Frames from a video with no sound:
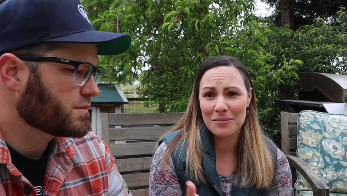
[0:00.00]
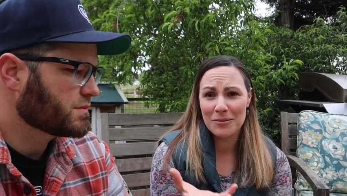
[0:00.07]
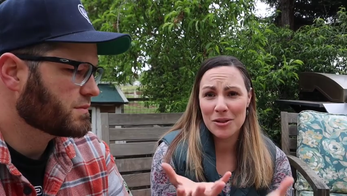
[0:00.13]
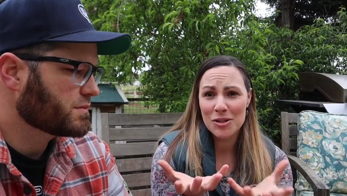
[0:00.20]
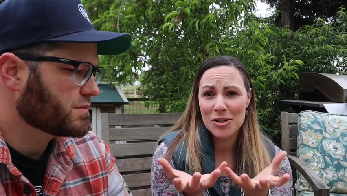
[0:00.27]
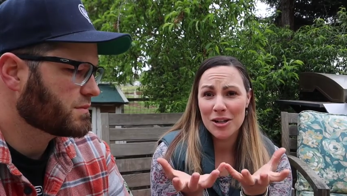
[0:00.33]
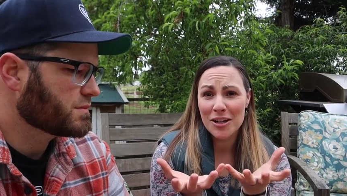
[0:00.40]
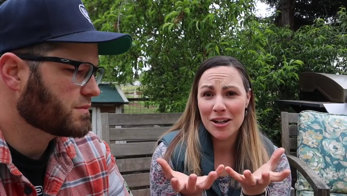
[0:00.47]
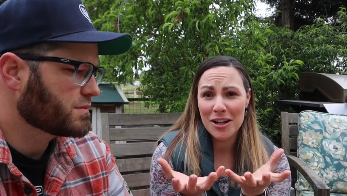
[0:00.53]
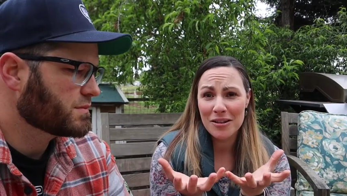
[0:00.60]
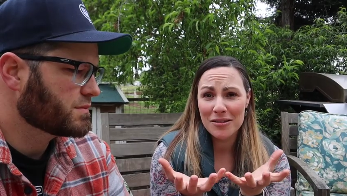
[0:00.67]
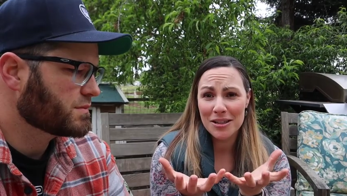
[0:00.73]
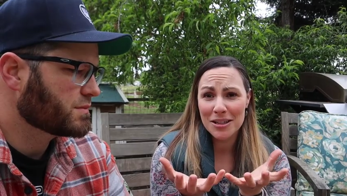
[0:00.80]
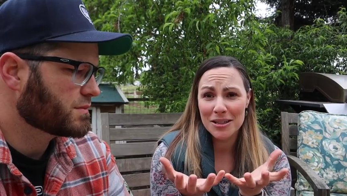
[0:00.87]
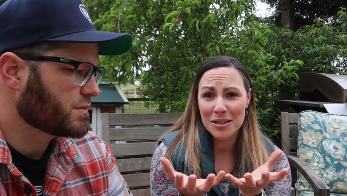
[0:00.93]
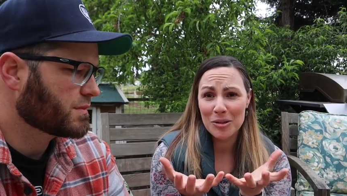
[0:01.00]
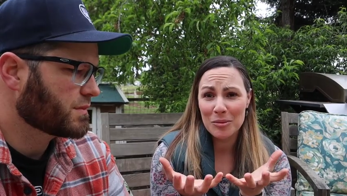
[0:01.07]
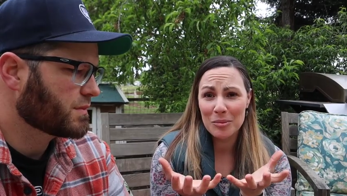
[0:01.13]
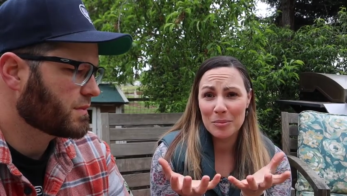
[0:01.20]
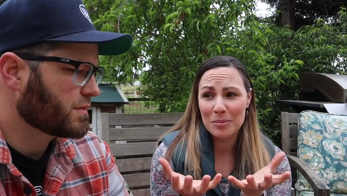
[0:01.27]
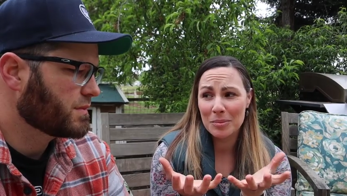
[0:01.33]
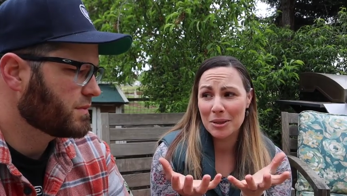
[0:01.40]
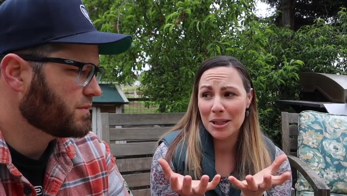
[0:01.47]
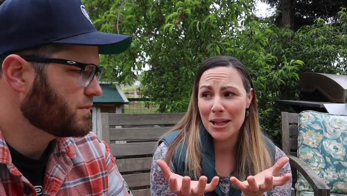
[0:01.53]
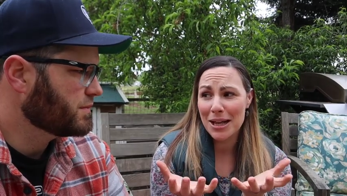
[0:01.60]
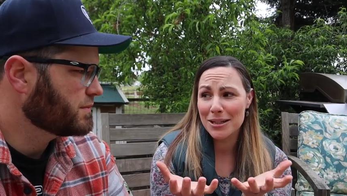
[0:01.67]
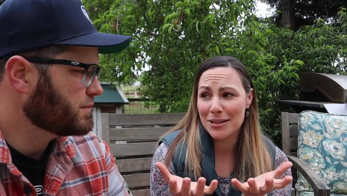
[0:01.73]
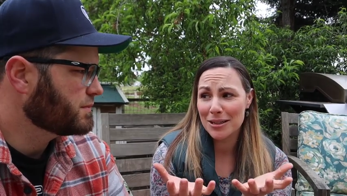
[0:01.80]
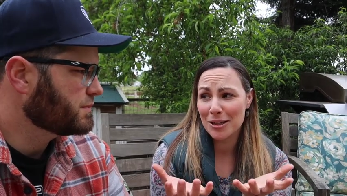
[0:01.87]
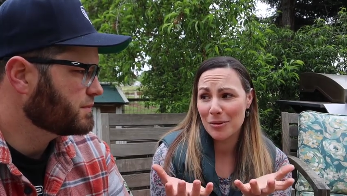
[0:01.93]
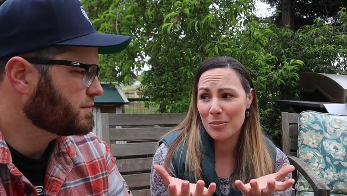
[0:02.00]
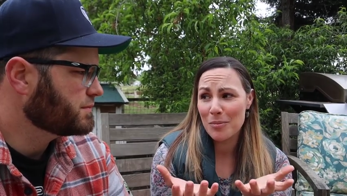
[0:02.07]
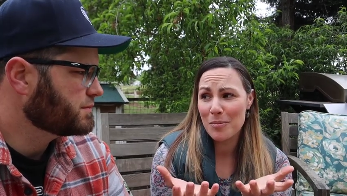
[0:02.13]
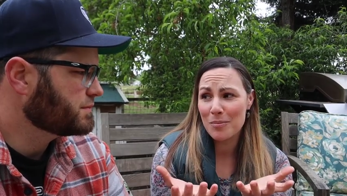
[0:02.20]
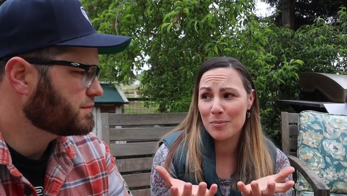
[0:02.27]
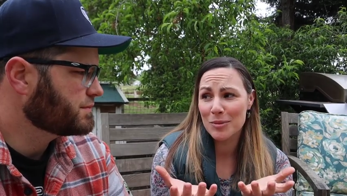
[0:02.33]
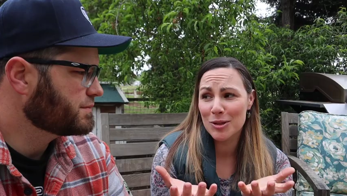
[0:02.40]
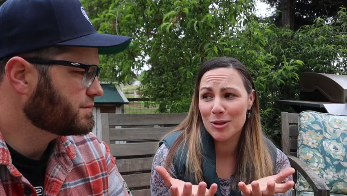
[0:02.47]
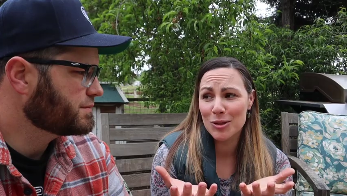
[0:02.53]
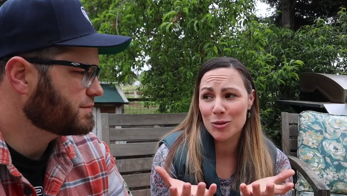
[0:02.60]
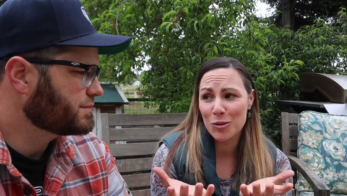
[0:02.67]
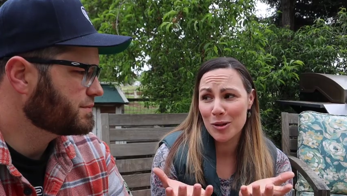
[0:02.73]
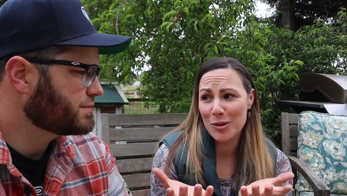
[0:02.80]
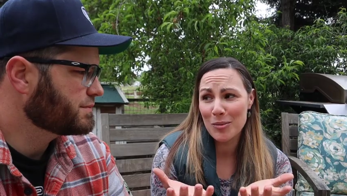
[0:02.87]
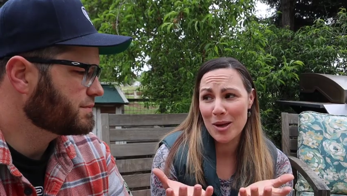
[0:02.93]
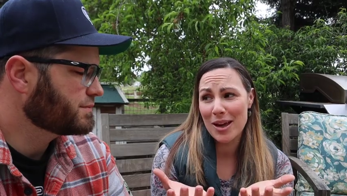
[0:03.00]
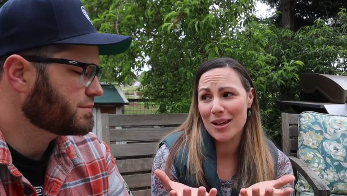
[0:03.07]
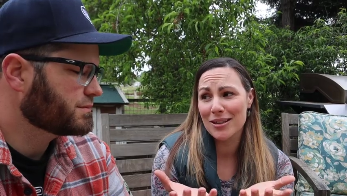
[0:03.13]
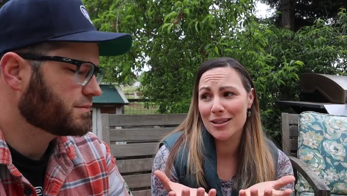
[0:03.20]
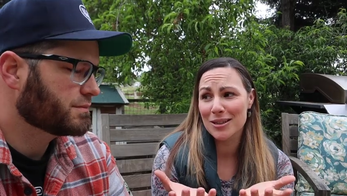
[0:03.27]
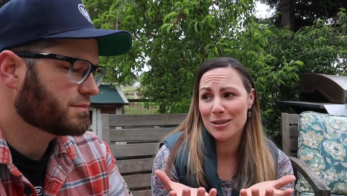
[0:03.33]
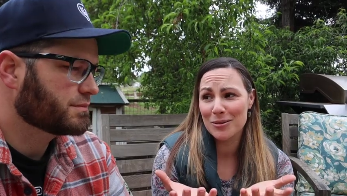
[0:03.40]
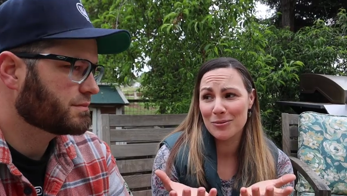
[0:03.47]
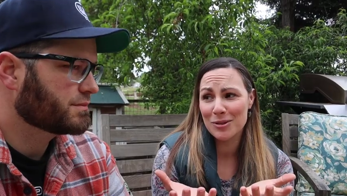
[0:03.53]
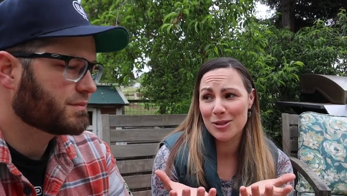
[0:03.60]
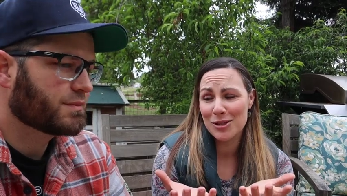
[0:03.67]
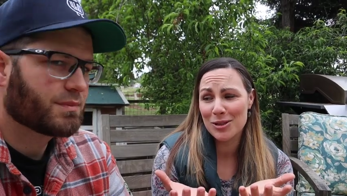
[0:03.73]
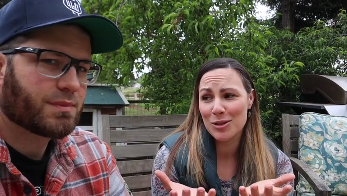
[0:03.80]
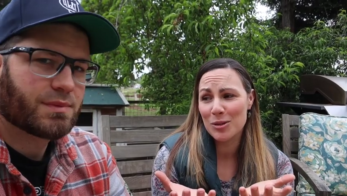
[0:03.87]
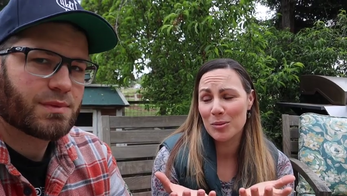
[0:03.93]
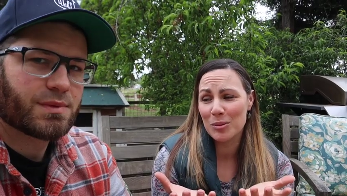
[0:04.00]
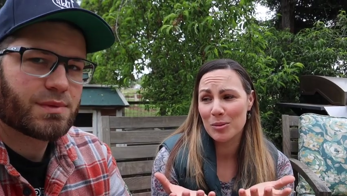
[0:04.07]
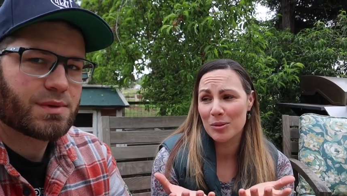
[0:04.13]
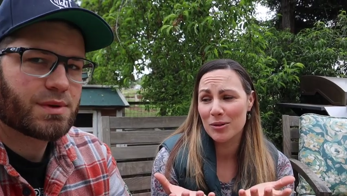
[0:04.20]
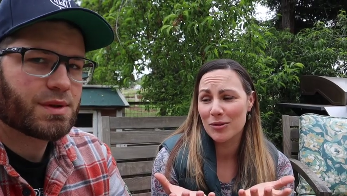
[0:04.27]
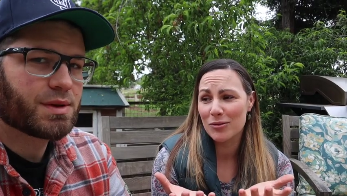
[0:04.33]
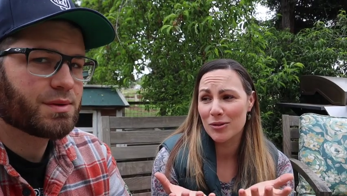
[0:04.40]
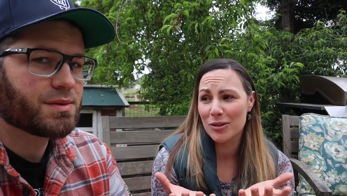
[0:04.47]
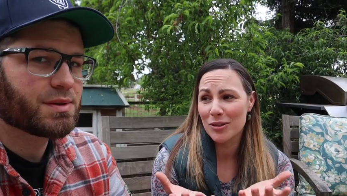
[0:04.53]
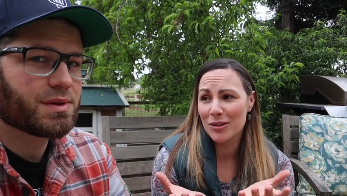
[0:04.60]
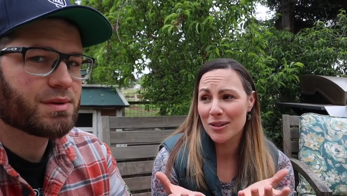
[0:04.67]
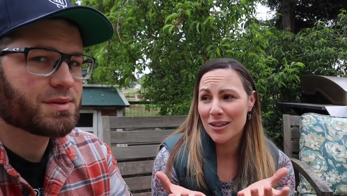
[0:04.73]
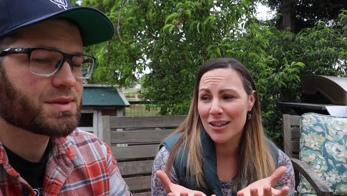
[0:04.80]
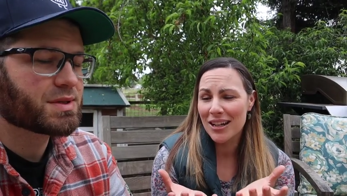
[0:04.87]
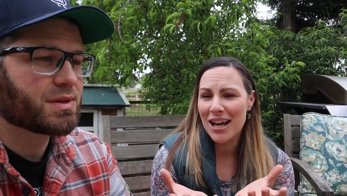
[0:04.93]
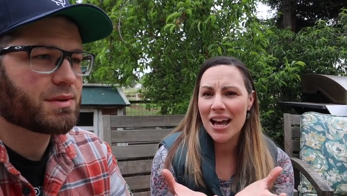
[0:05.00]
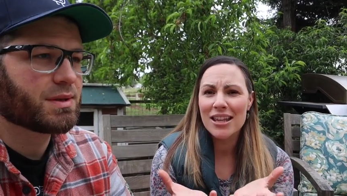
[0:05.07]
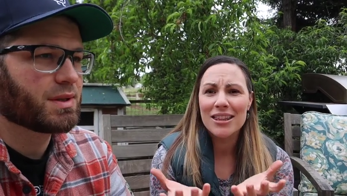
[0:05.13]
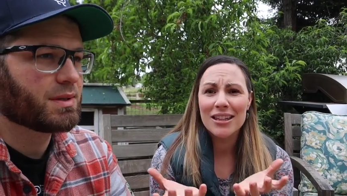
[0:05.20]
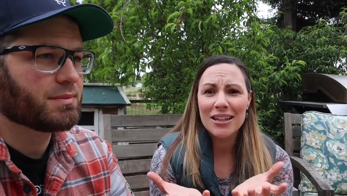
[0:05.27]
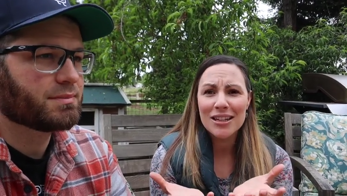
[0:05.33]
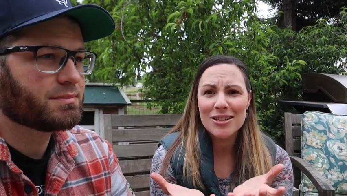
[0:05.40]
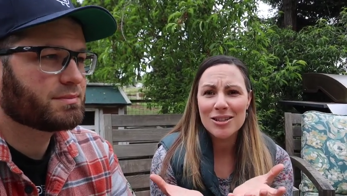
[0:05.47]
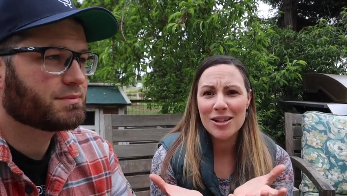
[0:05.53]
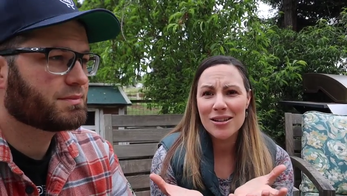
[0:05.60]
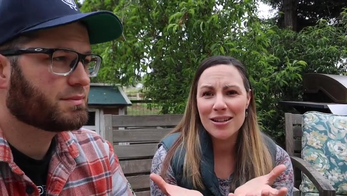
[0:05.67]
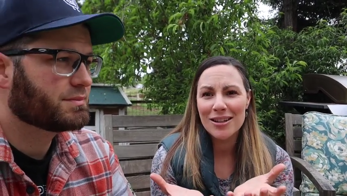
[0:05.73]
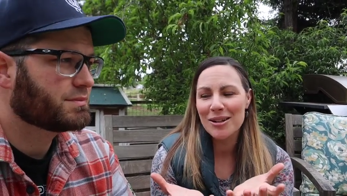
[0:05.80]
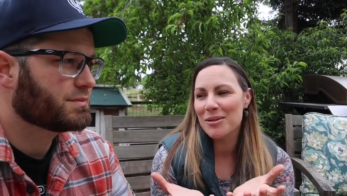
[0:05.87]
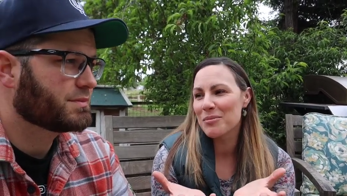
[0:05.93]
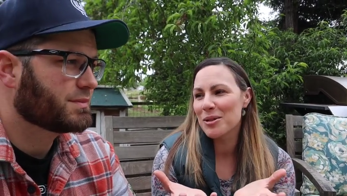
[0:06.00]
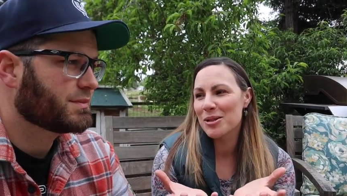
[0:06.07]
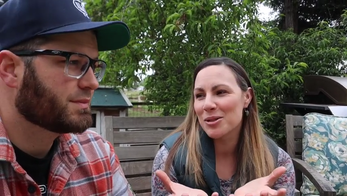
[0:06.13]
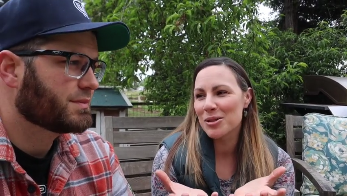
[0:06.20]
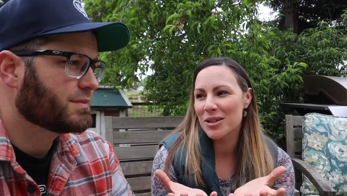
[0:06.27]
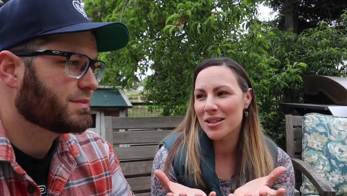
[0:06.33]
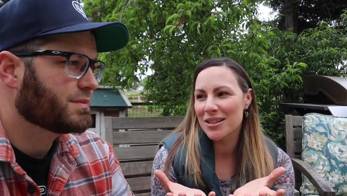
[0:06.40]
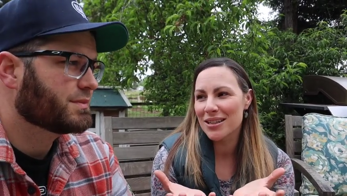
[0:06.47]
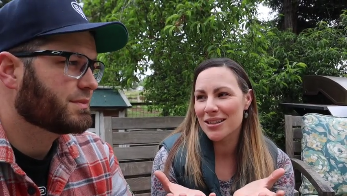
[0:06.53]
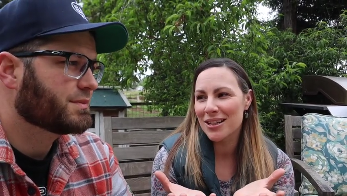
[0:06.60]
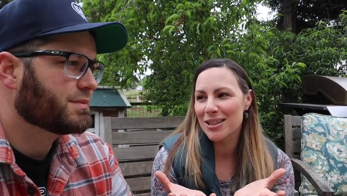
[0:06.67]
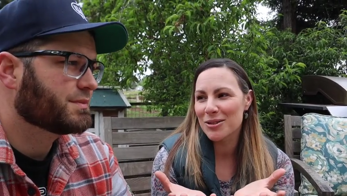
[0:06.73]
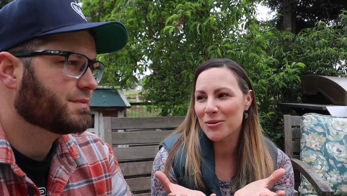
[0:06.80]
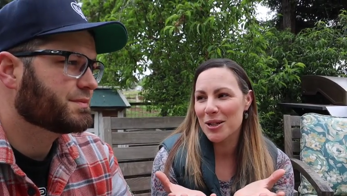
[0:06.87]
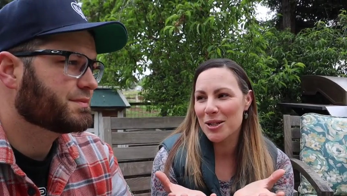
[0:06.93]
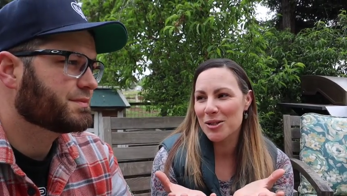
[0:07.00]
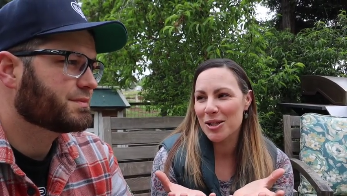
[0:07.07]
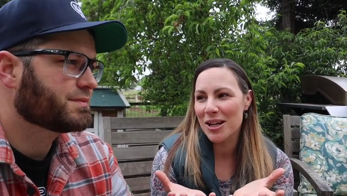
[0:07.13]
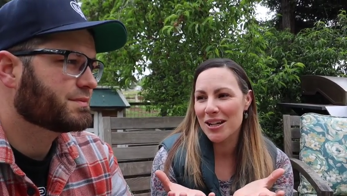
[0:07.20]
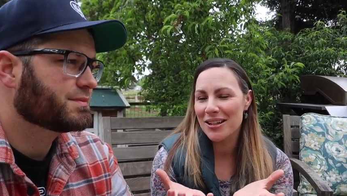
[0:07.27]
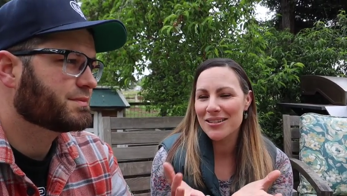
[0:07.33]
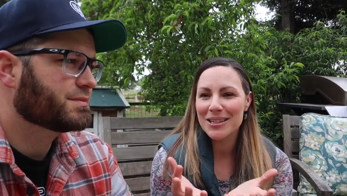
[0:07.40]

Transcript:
Speaker 1: We started out in these little plastic soil bags, which is super pitiful. It, was so. Bad. I think I saw that on Pinterest, and that's why I tried it. I